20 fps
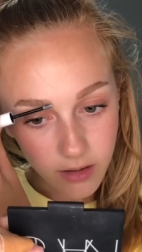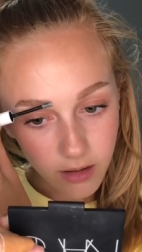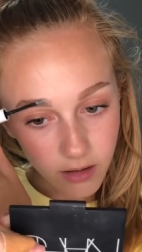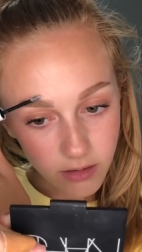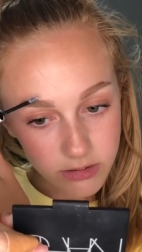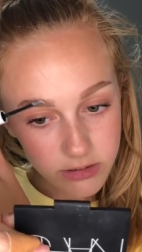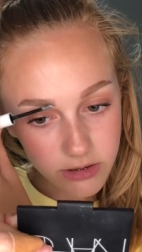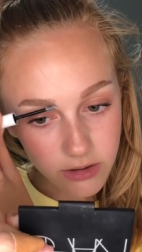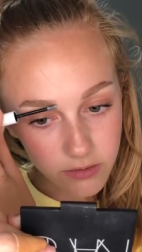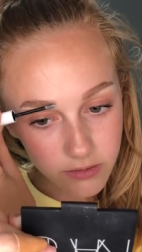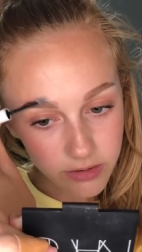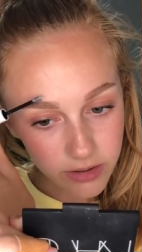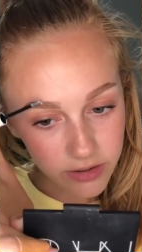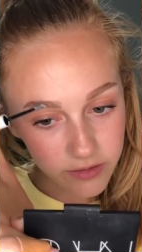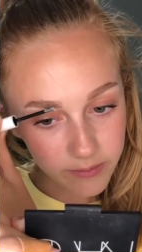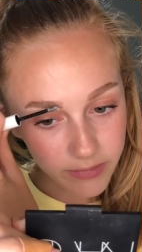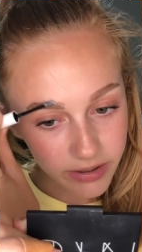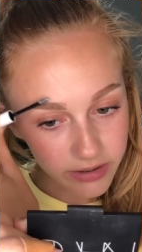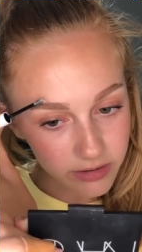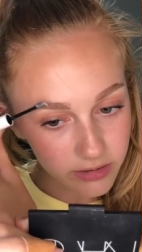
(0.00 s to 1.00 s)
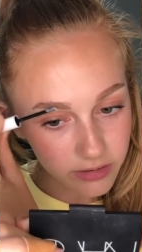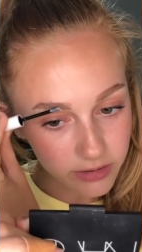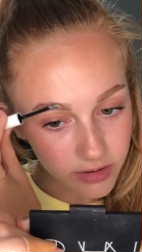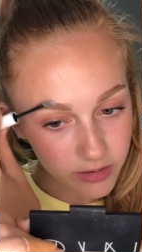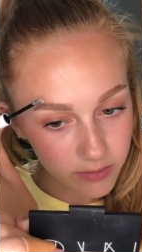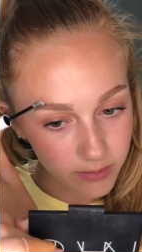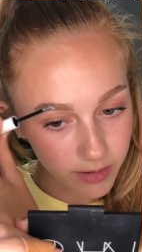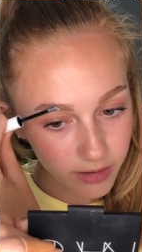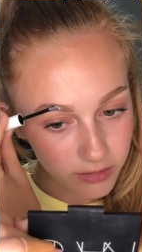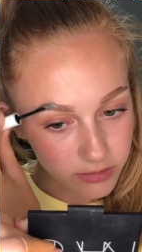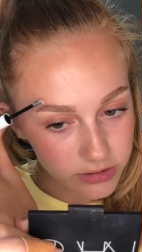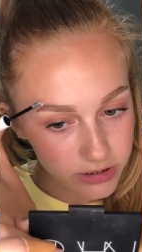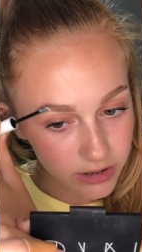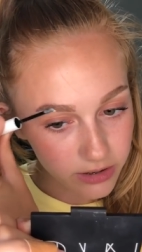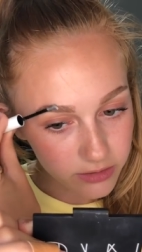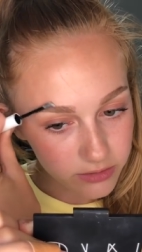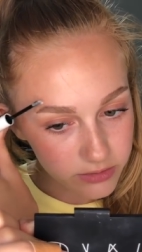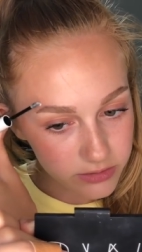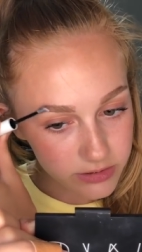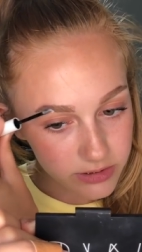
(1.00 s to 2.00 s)
Also, none of my clear brow
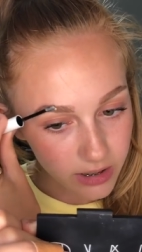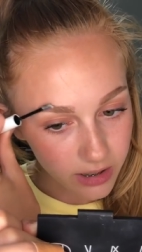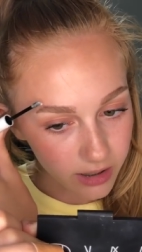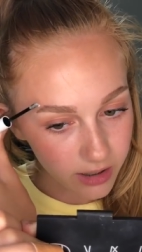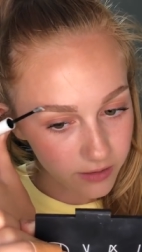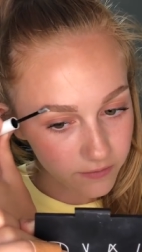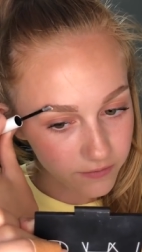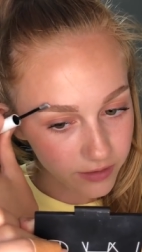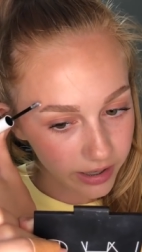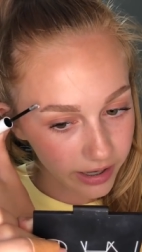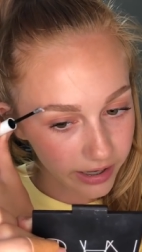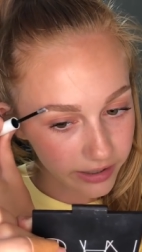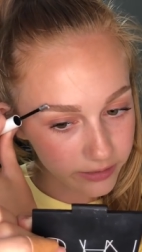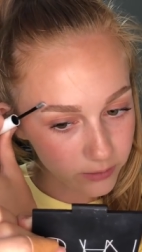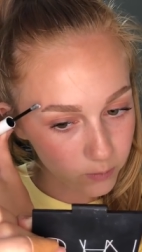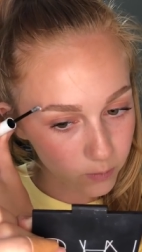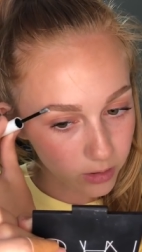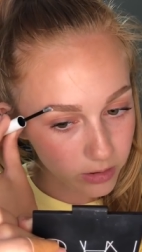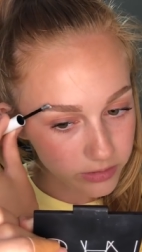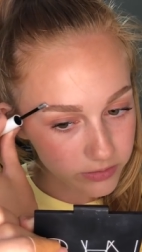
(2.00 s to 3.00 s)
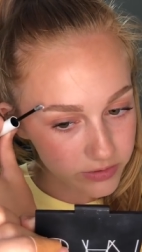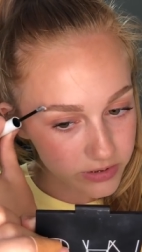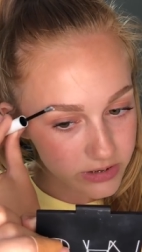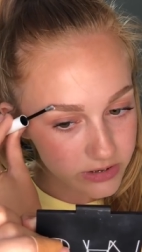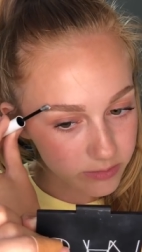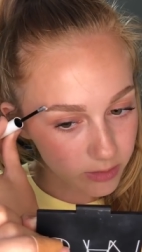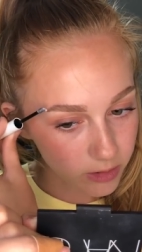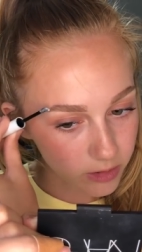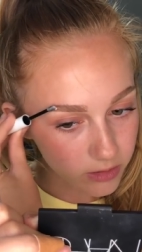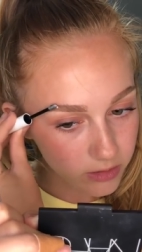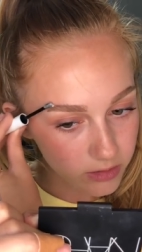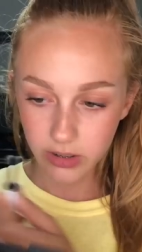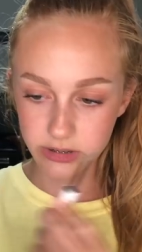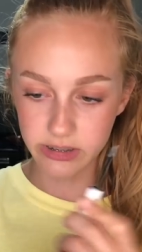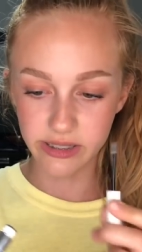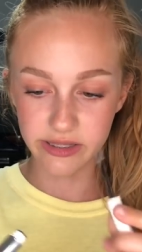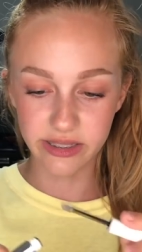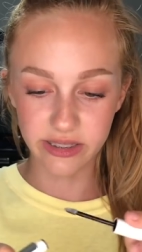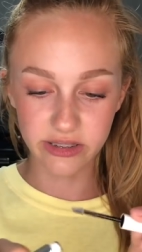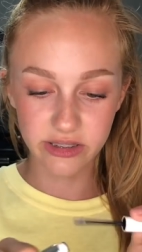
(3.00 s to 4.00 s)
gels have had a wand of the small because
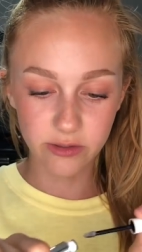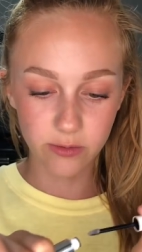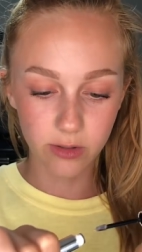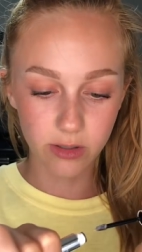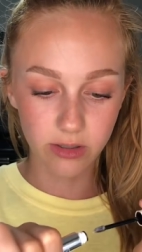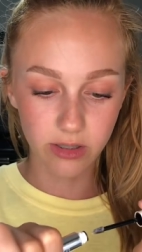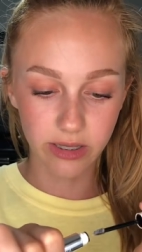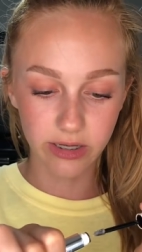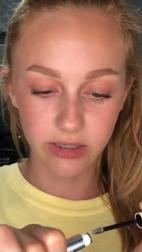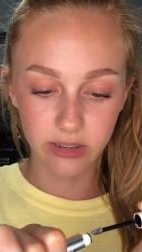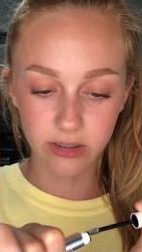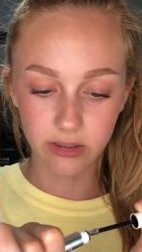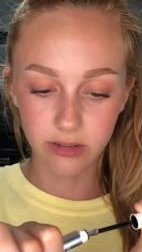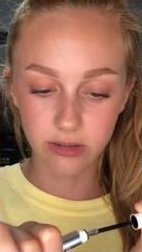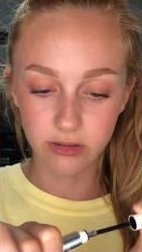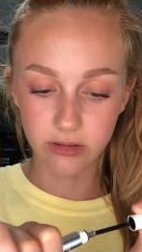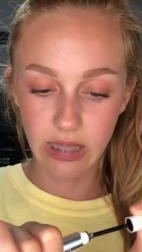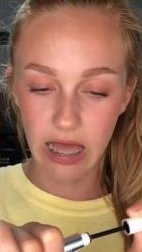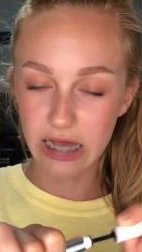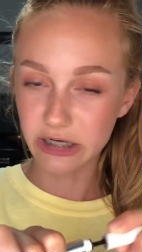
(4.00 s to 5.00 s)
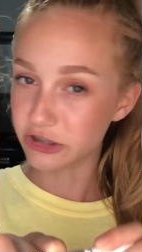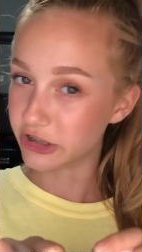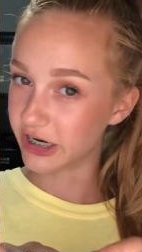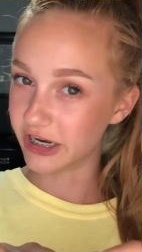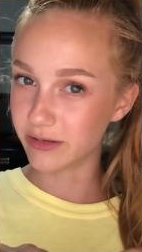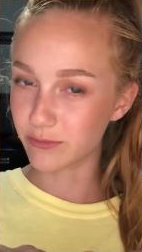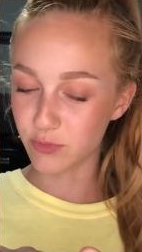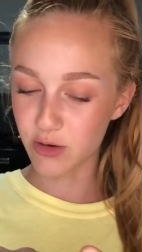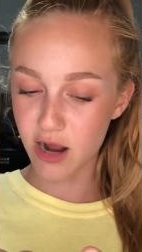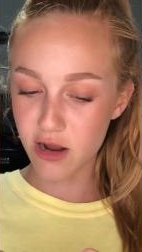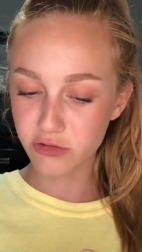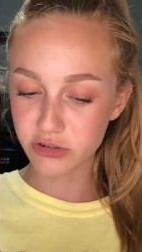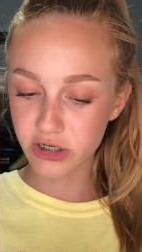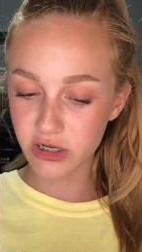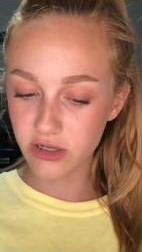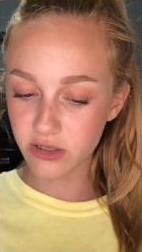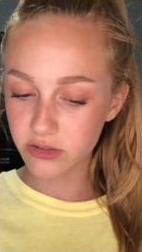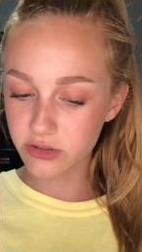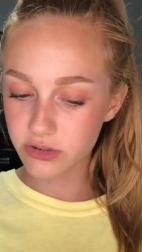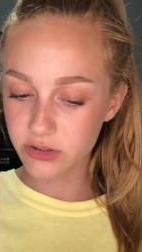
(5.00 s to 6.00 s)
I think they were like lash and brow
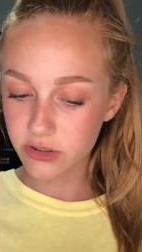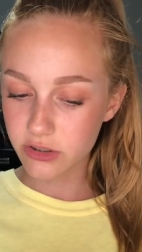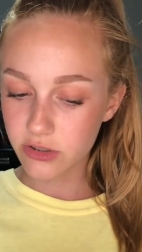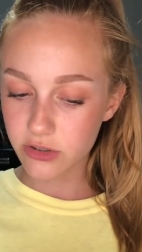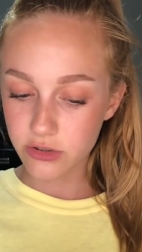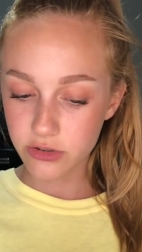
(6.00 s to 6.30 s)
gels.